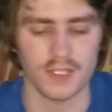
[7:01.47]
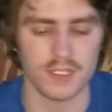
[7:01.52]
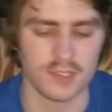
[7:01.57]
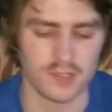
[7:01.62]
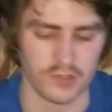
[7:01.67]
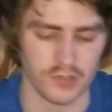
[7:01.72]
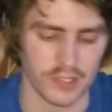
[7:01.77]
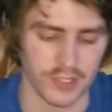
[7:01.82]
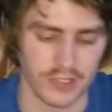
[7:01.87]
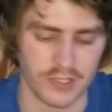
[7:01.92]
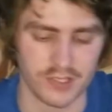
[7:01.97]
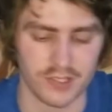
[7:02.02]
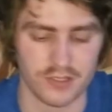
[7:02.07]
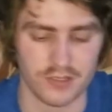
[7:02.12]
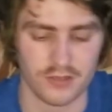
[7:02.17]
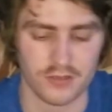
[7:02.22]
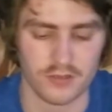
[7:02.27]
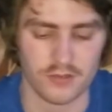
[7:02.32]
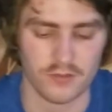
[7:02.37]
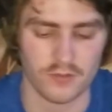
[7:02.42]
on this
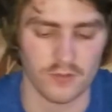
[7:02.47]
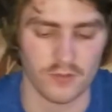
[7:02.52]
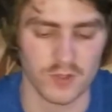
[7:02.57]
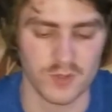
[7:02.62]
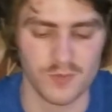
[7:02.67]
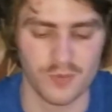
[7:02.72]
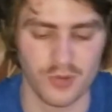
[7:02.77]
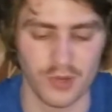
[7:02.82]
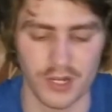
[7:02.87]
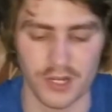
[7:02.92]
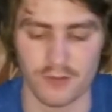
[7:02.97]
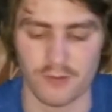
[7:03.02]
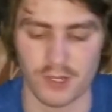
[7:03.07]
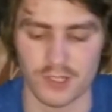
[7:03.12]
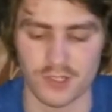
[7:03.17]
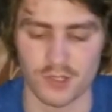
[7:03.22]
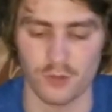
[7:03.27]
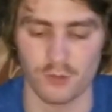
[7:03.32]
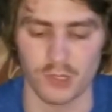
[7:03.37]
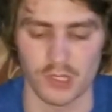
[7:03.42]
list was putting
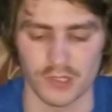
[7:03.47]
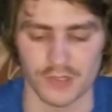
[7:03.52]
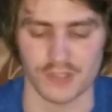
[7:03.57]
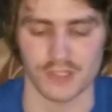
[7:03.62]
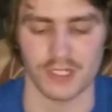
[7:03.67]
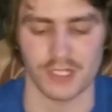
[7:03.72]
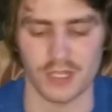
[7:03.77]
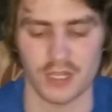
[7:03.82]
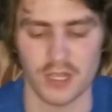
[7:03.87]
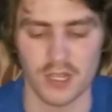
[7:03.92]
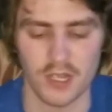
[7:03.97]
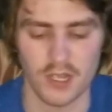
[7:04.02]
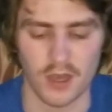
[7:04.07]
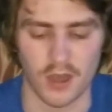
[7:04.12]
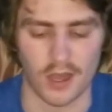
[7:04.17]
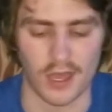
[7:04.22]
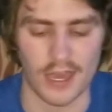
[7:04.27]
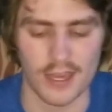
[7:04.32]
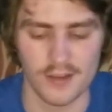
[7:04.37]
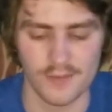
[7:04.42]
Russell Wilson
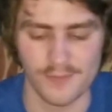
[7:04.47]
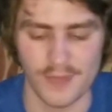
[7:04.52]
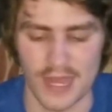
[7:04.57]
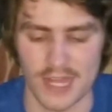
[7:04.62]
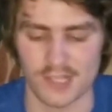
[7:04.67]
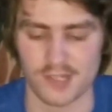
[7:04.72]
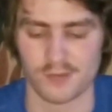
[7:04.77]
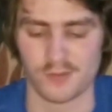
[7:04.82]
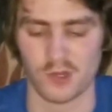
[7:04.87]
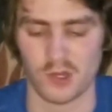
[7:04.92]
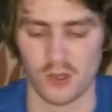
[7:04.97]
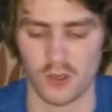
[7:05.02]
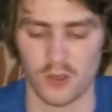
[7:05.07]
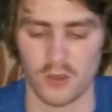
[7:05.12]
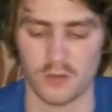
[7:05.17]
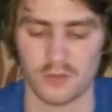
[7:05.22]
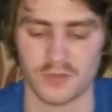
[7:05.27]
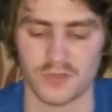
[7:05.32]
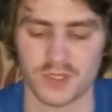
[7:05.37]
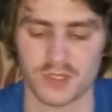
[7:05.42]
ahead of Patrick
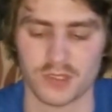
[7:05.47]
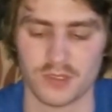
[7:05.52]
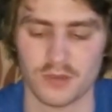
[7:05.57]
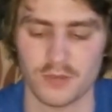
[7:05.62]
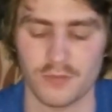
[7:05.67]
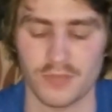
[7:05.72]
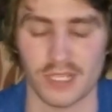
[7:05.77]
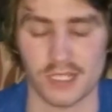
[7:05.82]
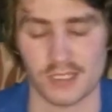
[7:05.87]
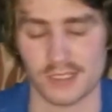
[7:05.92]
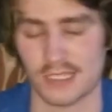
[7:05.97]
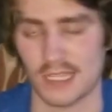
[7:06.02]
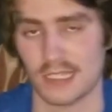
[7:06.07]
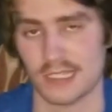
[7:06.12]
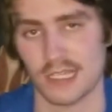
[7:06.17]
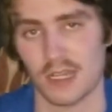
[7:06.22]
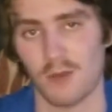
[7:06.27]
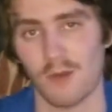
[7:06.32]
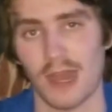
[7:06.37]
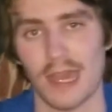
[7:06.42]
Mahomes, because
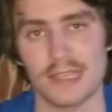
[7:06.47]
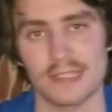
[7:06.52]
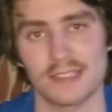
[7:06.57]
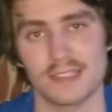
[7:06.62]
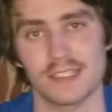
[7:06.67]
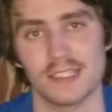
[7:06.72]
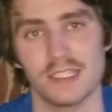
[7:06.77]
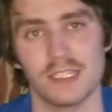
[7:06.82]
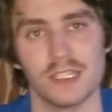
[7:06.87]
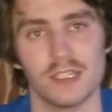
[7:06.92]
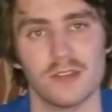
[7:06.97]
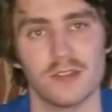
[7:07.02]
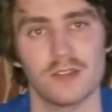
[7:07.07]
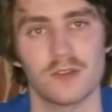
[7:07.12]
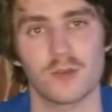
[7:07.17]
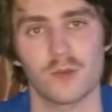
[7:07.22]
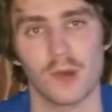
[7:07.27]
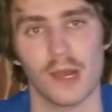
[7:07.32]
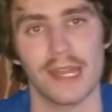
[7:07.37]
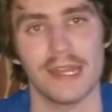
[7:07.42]
that's how I see it
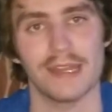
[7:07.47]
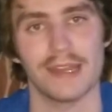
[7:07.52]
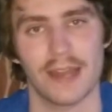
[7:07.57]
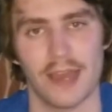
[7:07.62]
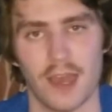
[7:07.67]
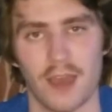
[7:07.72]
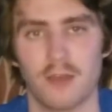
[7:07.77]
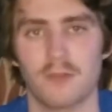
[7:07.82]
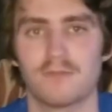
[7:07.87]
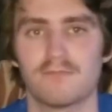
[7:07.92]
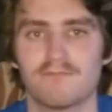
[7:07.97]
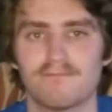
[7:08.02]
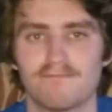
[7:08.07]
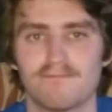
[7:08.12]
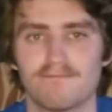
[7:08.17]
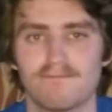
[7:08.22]
right now.